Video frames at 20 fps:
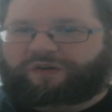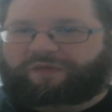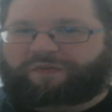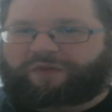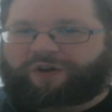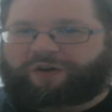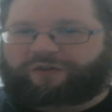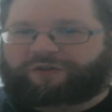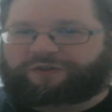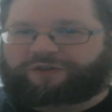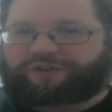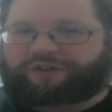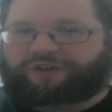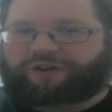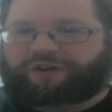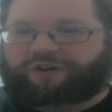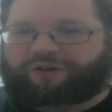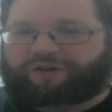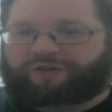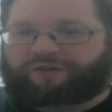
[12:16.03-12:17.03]
but
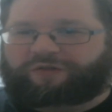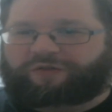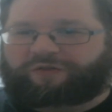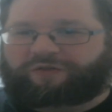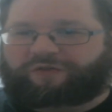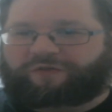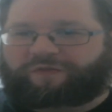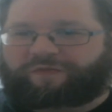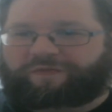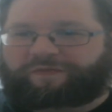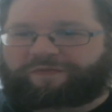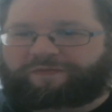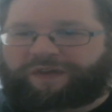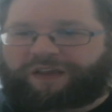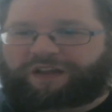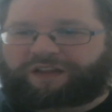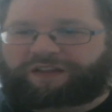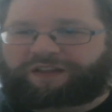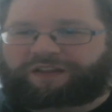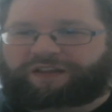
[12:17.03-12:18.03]
also
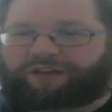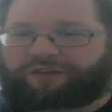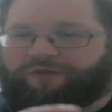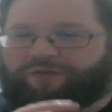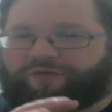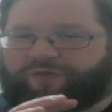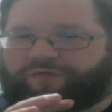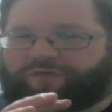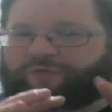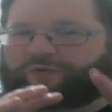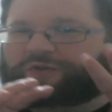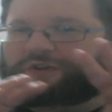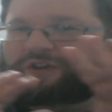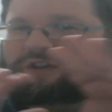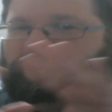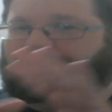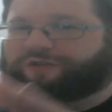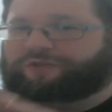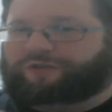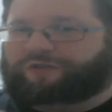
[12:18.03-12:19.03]
be a little more
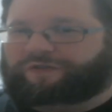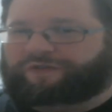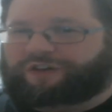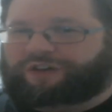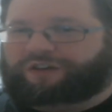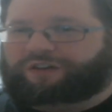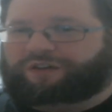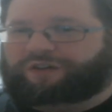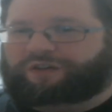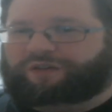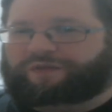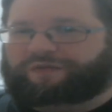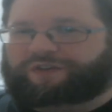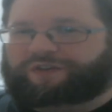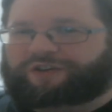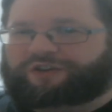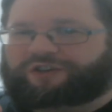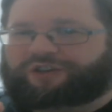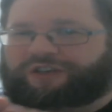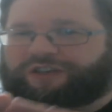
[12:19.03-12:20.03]
conservative
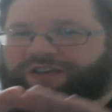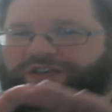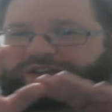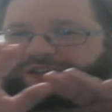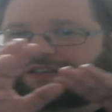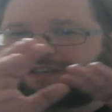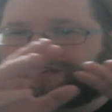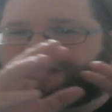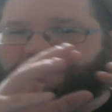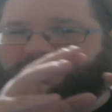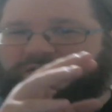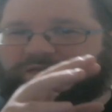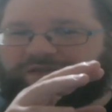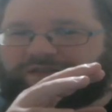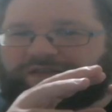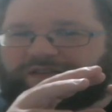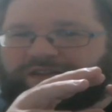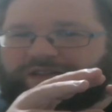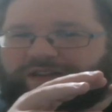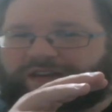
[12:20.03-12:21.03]
because she's
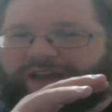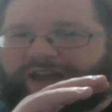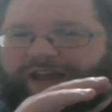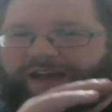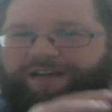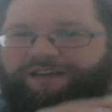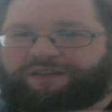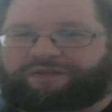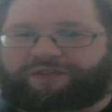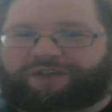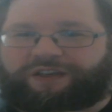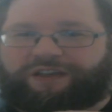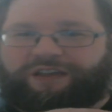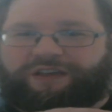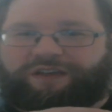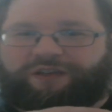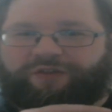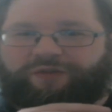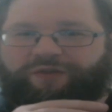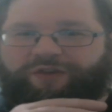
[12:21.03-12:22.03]

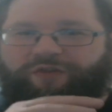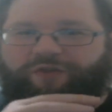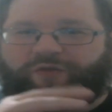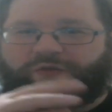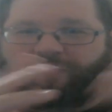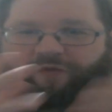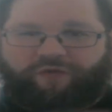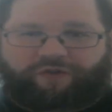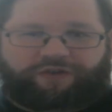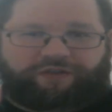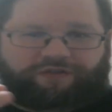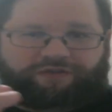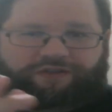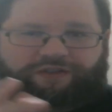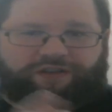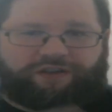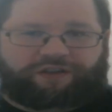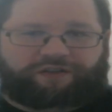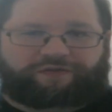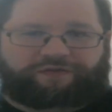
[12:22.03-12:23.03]
actively doing her warrior
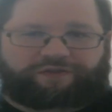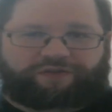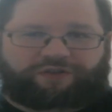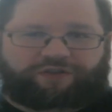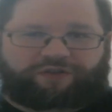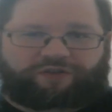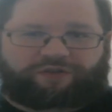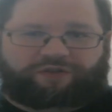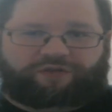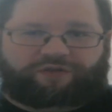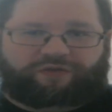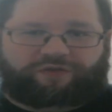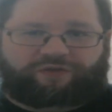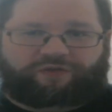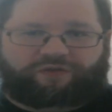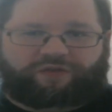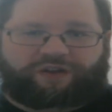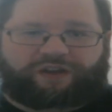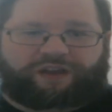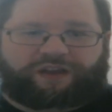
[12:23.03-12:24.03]
thing for
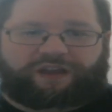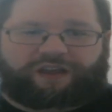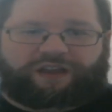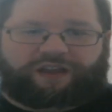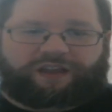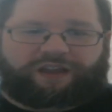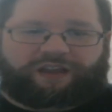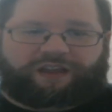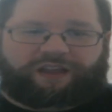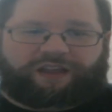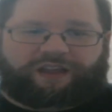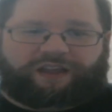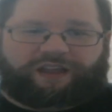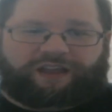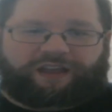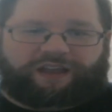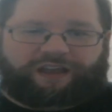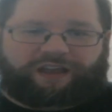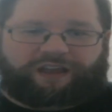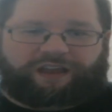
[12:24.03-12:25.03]
you.
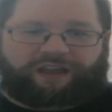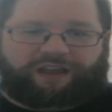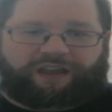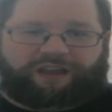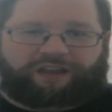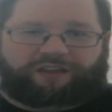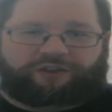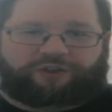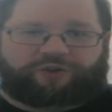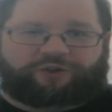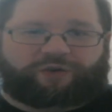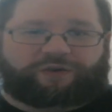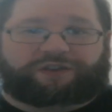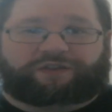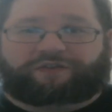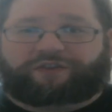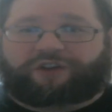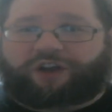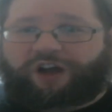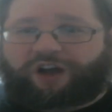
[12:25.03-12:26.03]
And the
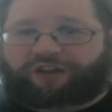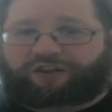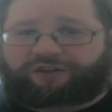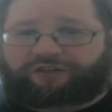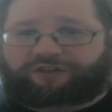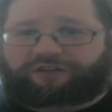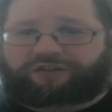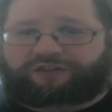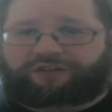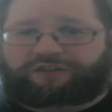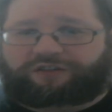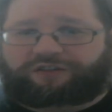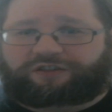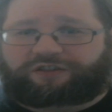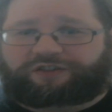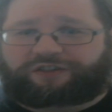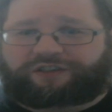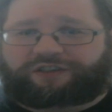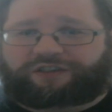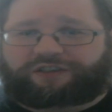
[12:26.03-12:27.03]
choice of
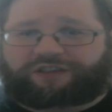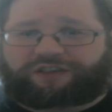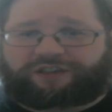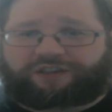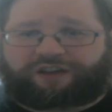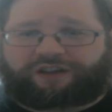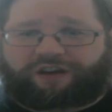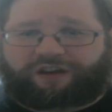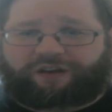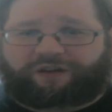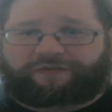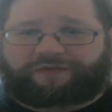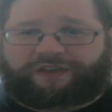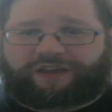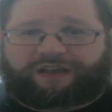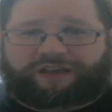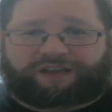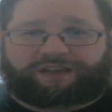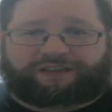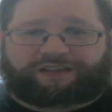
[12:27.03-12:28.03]
colors and stuff
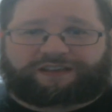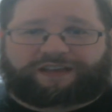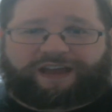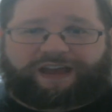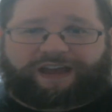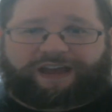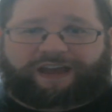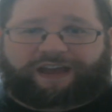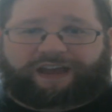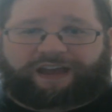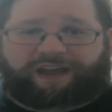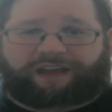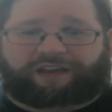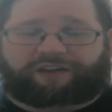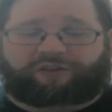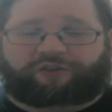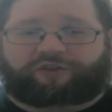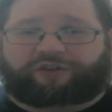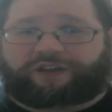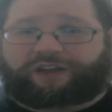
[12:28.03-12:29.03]
hints
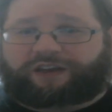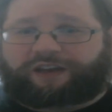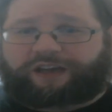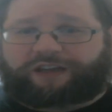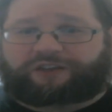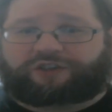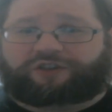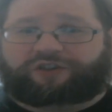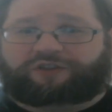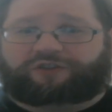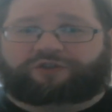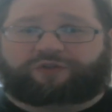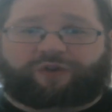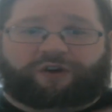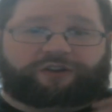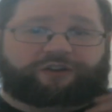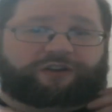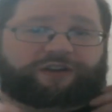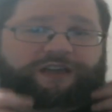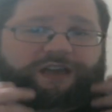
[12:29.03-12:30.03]
at her connection
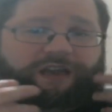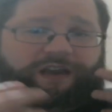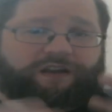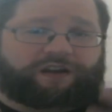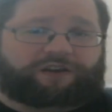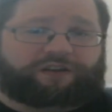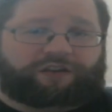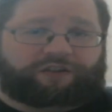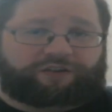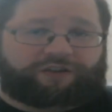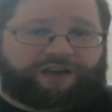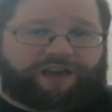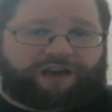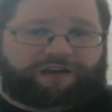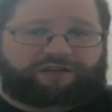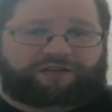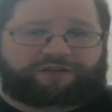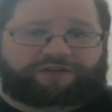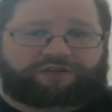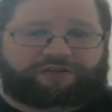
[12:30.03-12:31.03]
to another
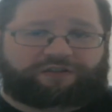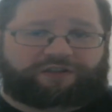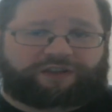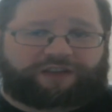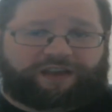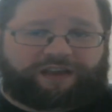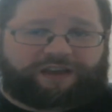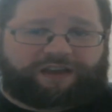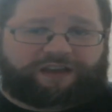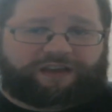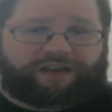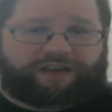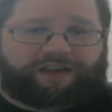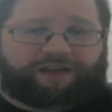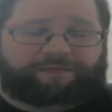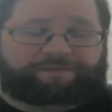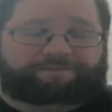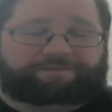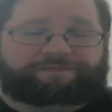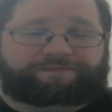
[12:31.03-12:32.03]
character in the
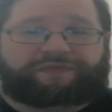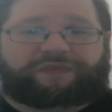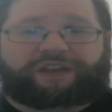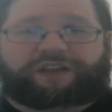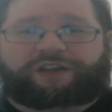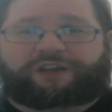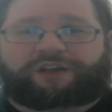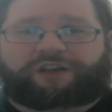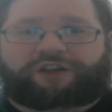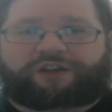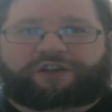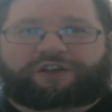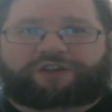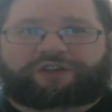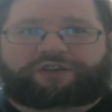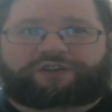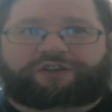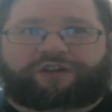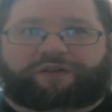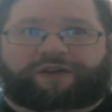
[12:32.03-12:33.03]
game.
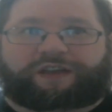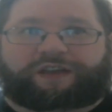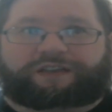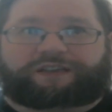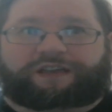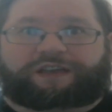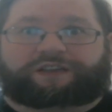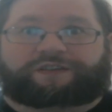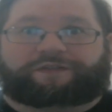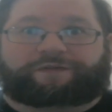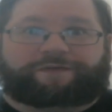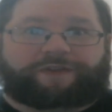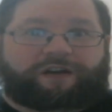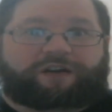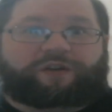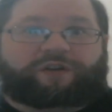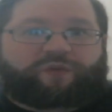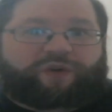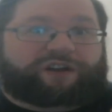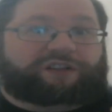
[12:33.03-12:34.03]
So it's
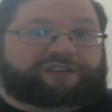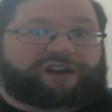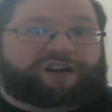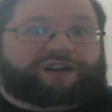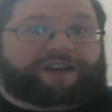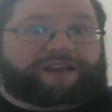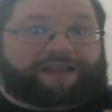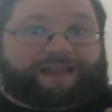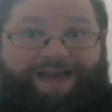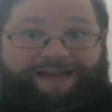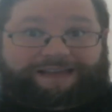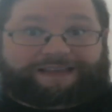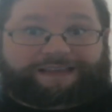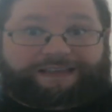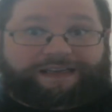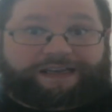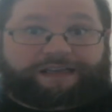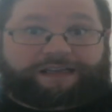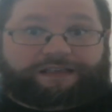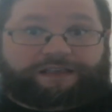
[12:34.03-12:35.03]
very well done in that
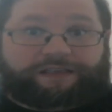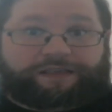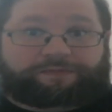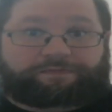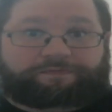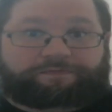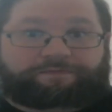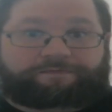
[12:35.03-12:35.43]
sense.